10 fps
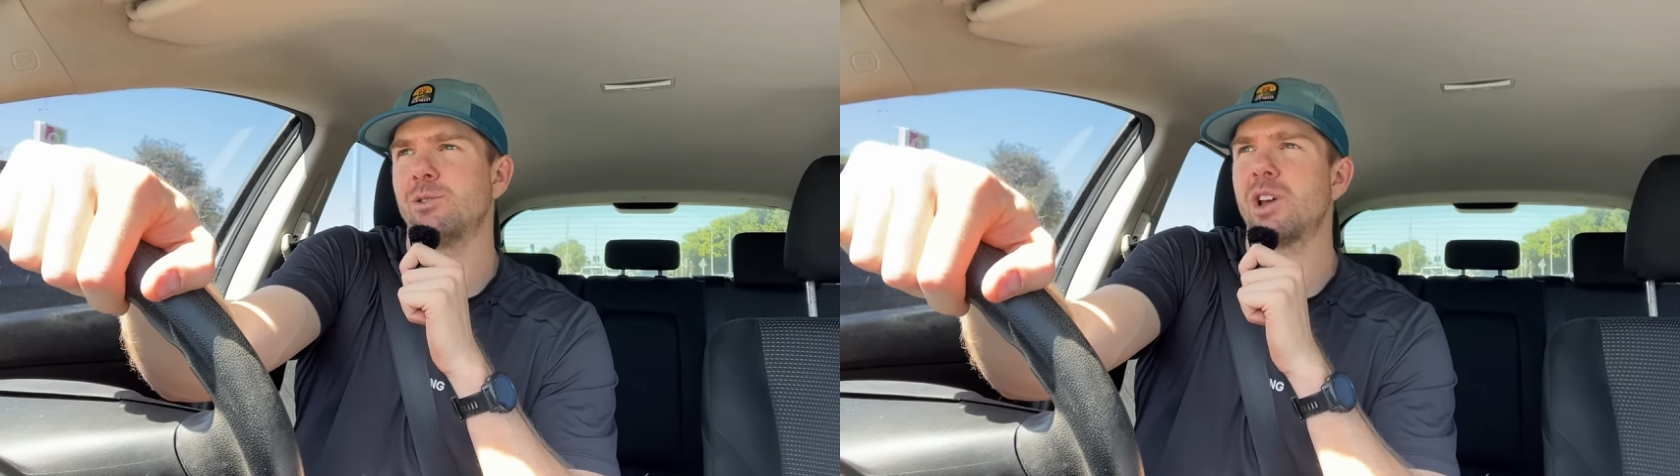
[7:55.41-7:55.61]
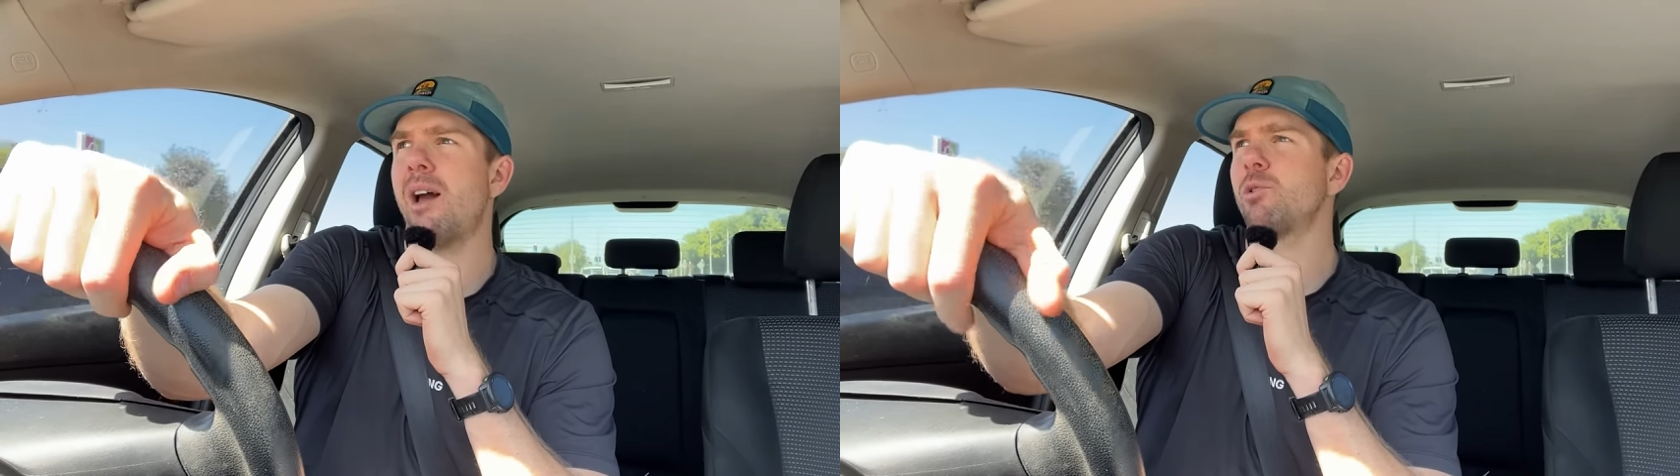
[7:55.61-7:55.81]

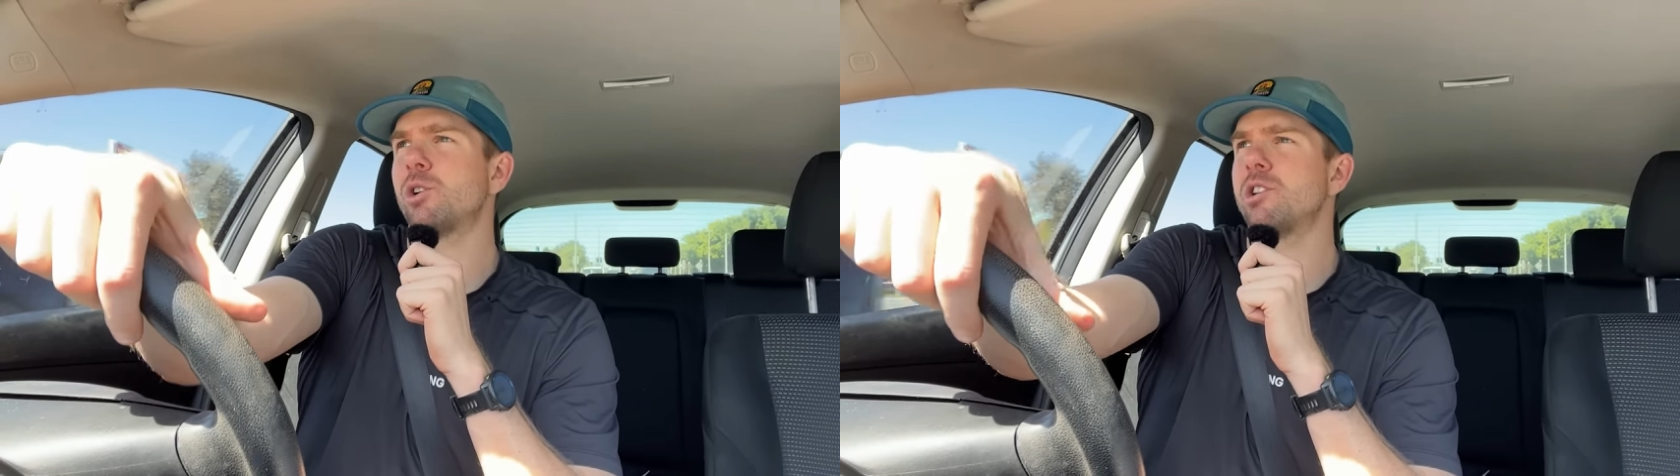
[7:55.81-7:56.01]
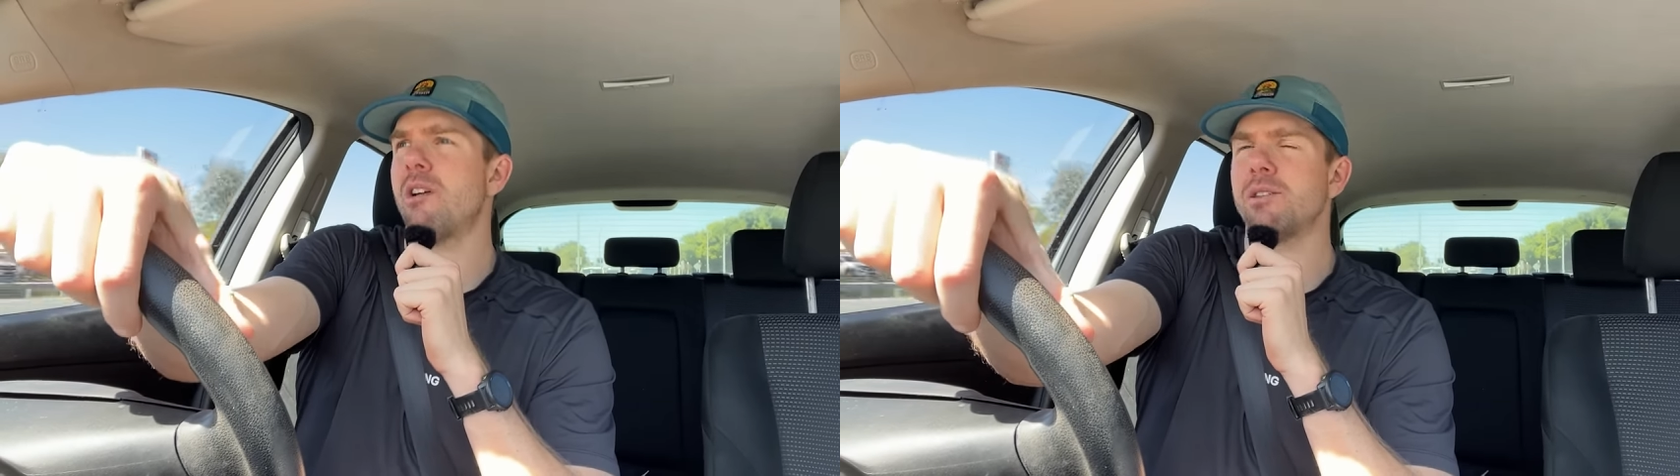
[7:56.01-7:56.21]
also have a
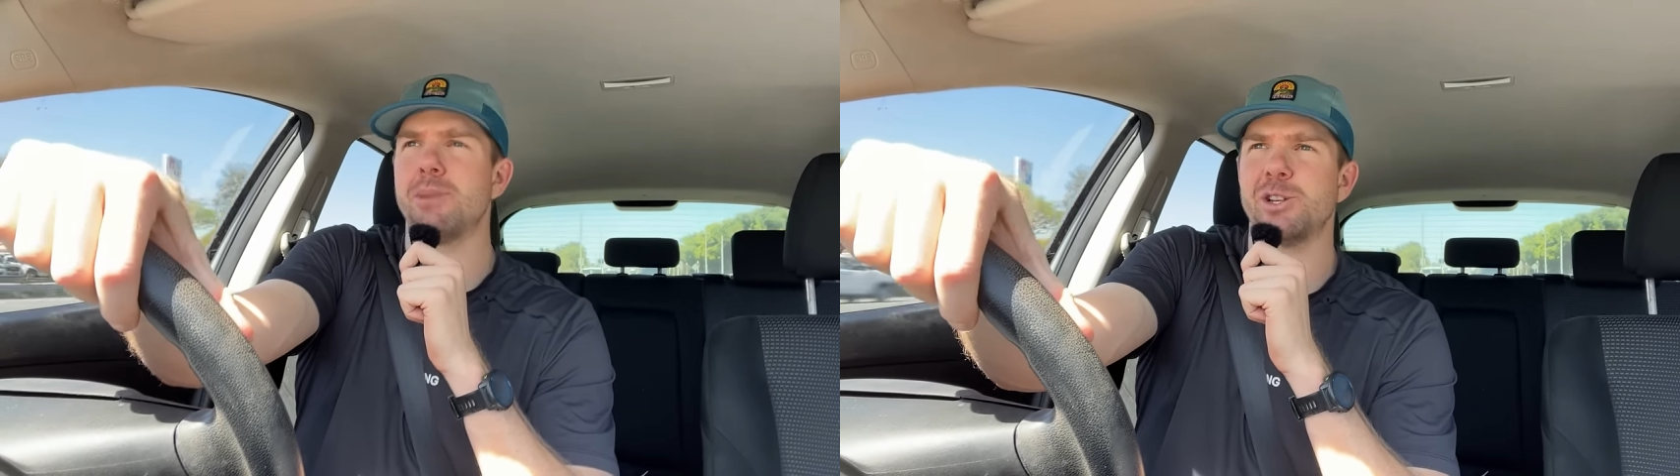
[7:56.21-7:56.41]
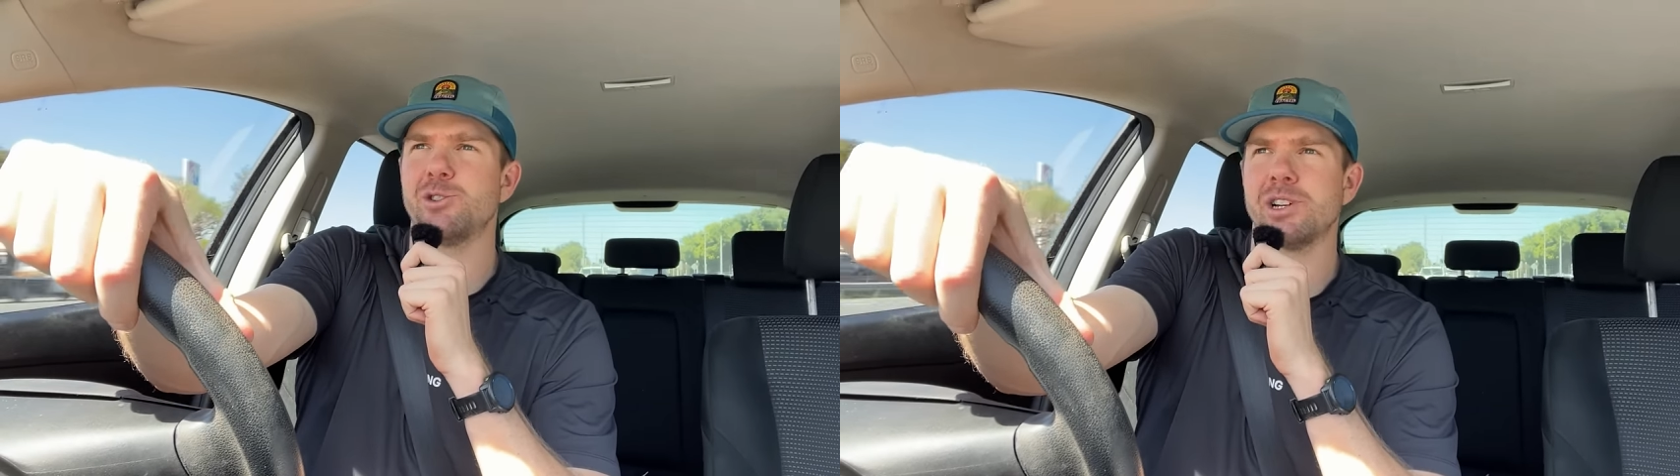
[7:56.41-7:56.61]
look at your other
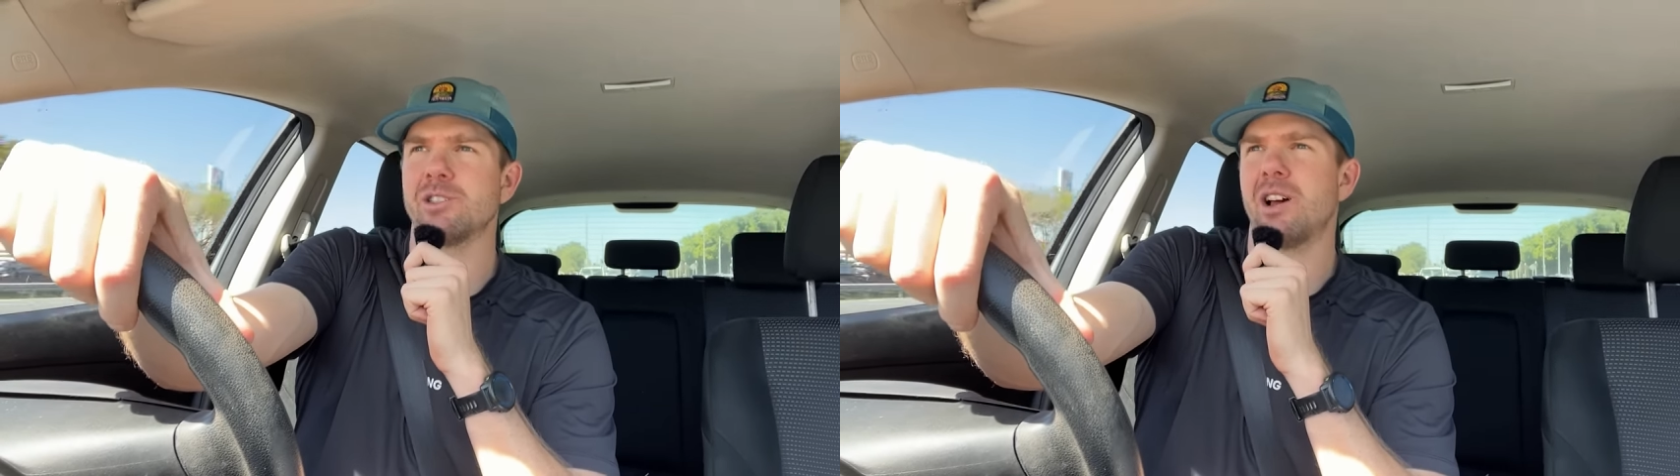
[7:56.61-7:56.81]
metrics,